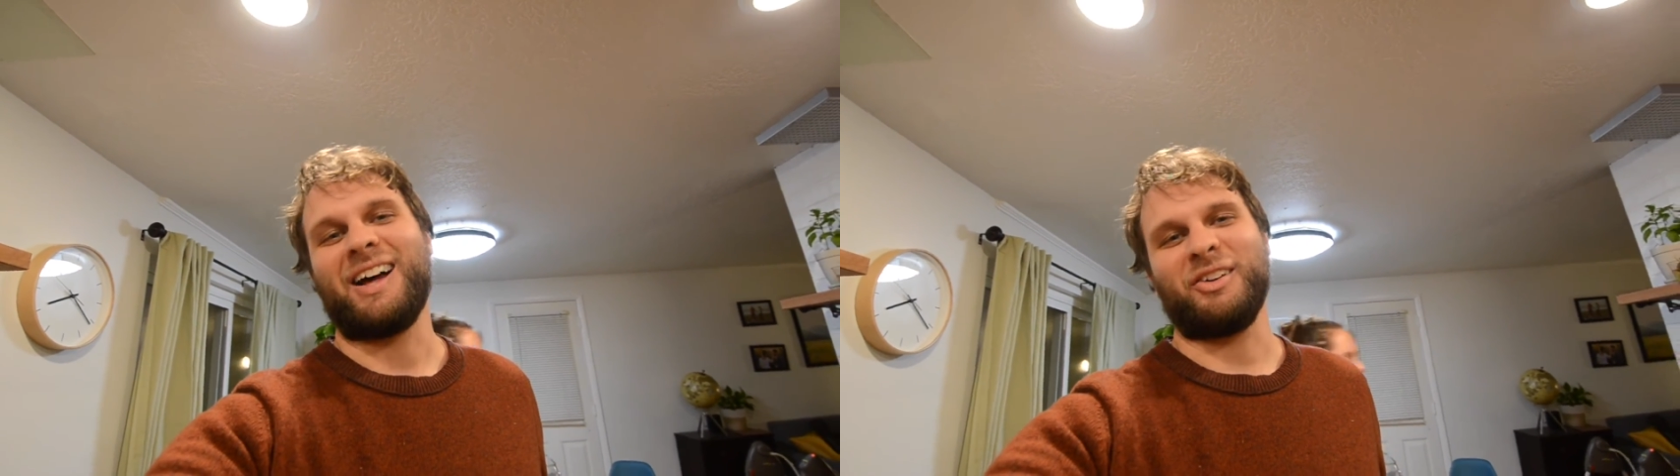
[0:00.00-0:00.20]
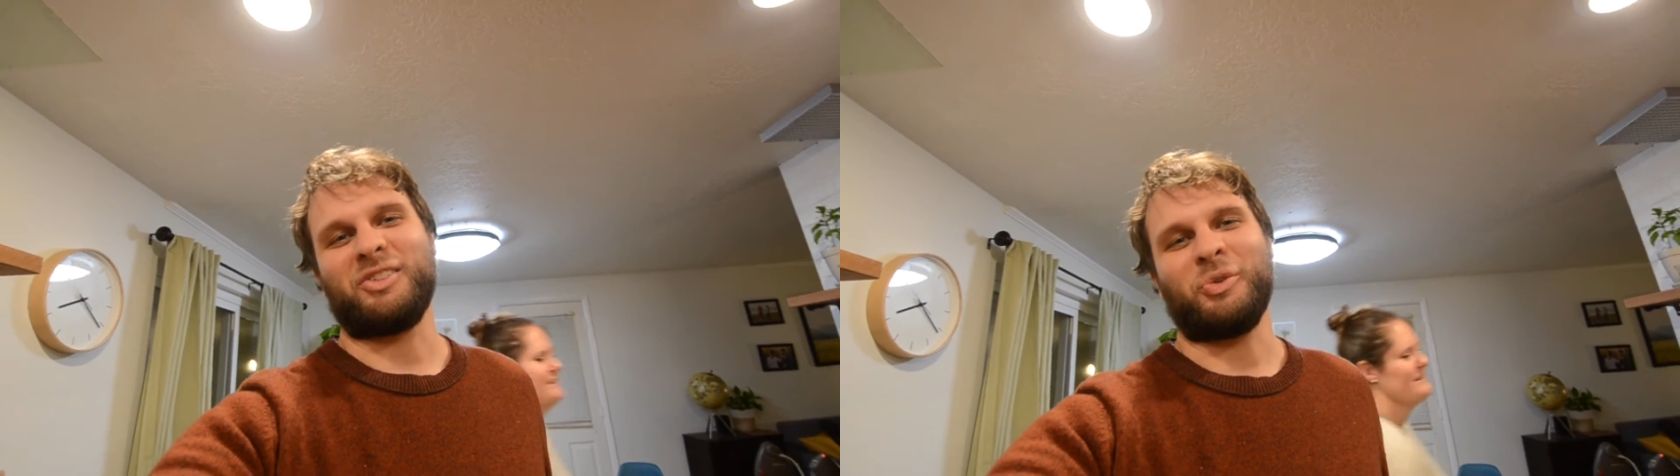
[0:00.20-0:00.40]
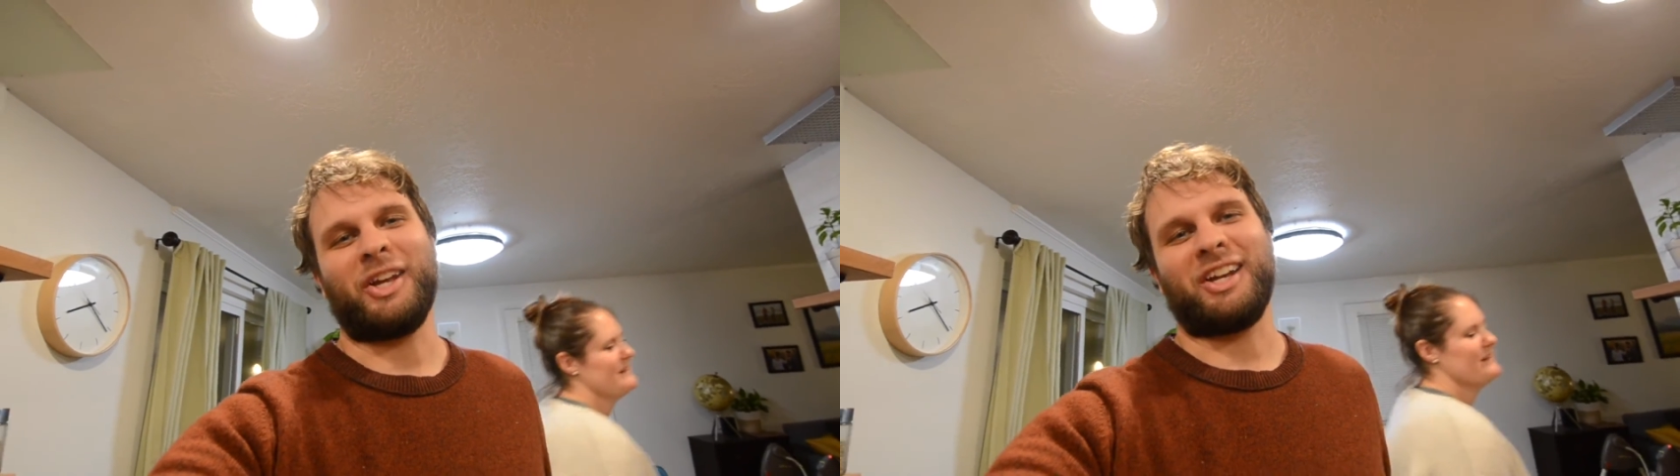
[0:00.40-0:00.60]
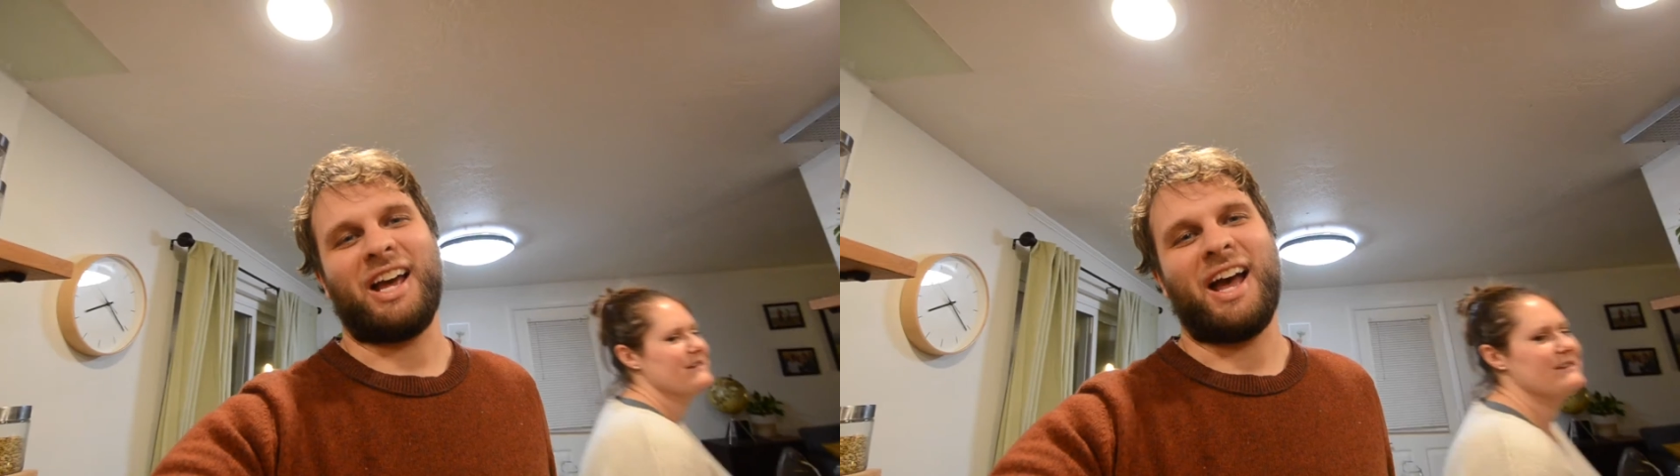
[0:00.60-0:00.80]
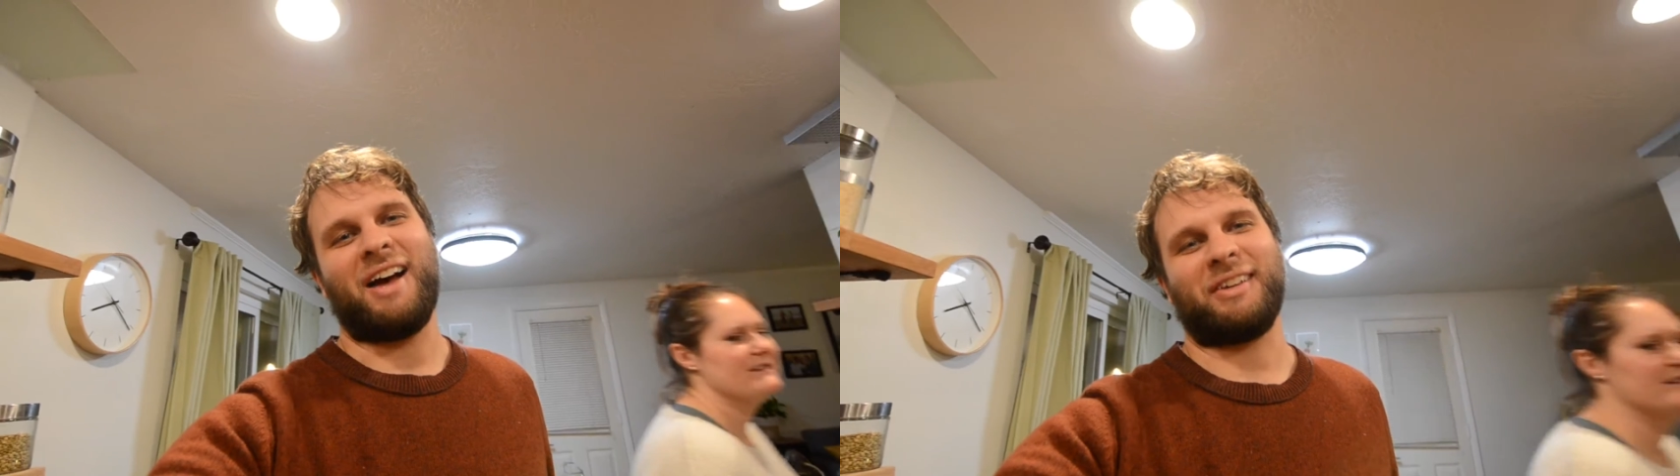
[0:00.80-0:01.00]
that was a week and
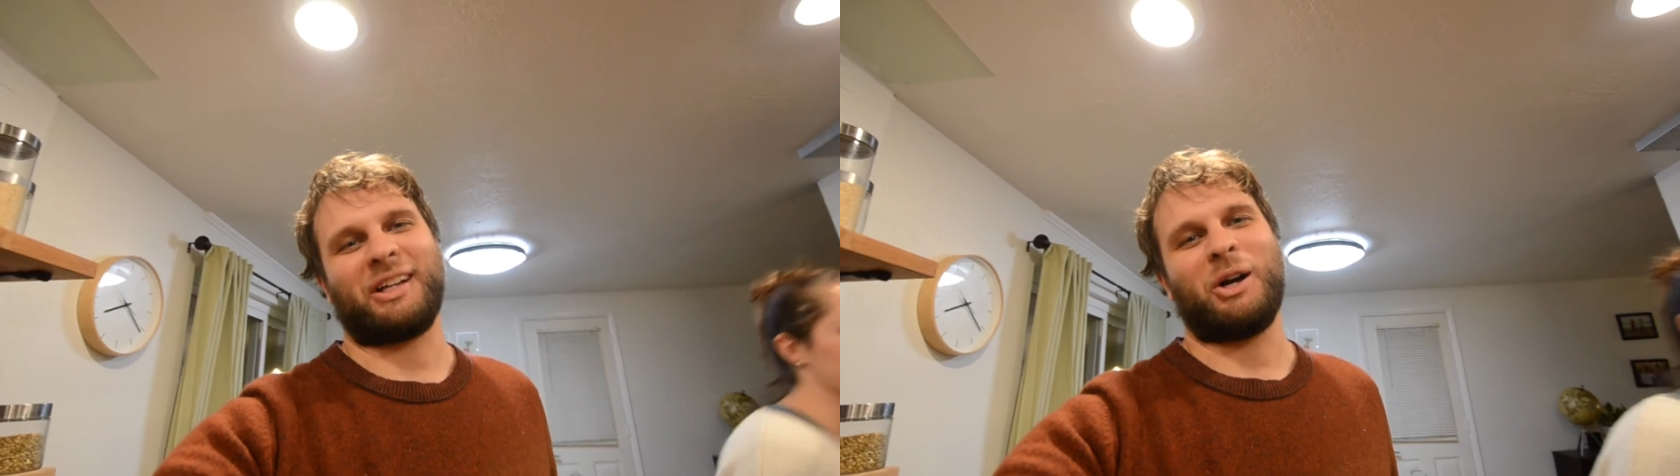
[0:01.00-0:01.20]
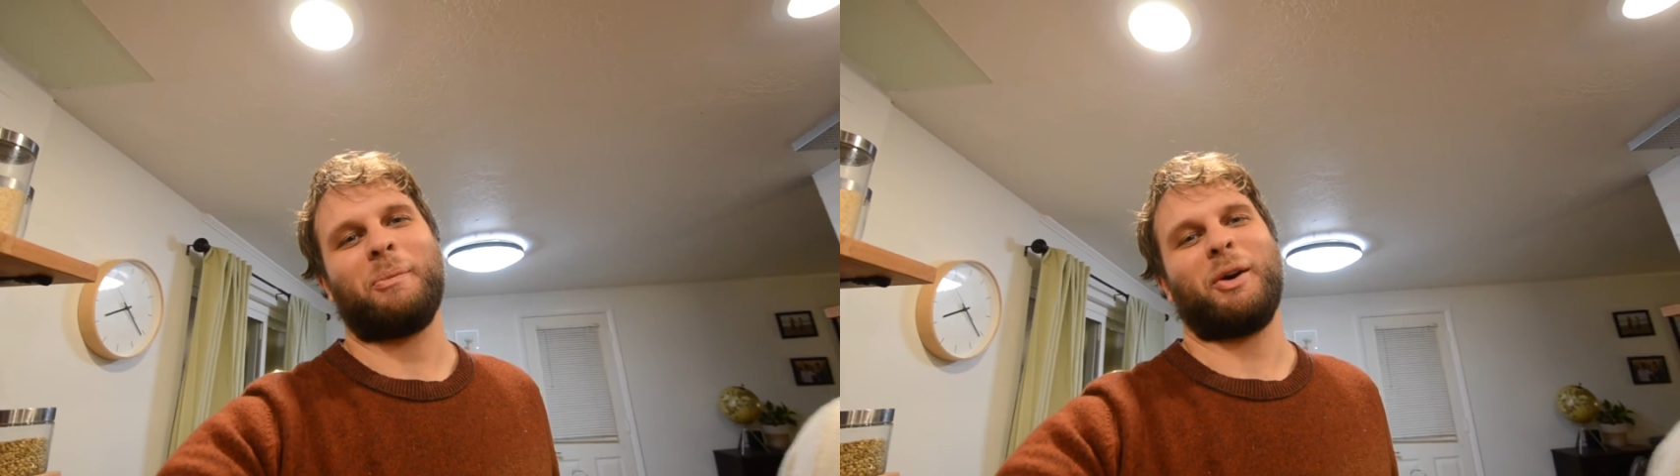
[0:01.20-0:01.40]
a half ago,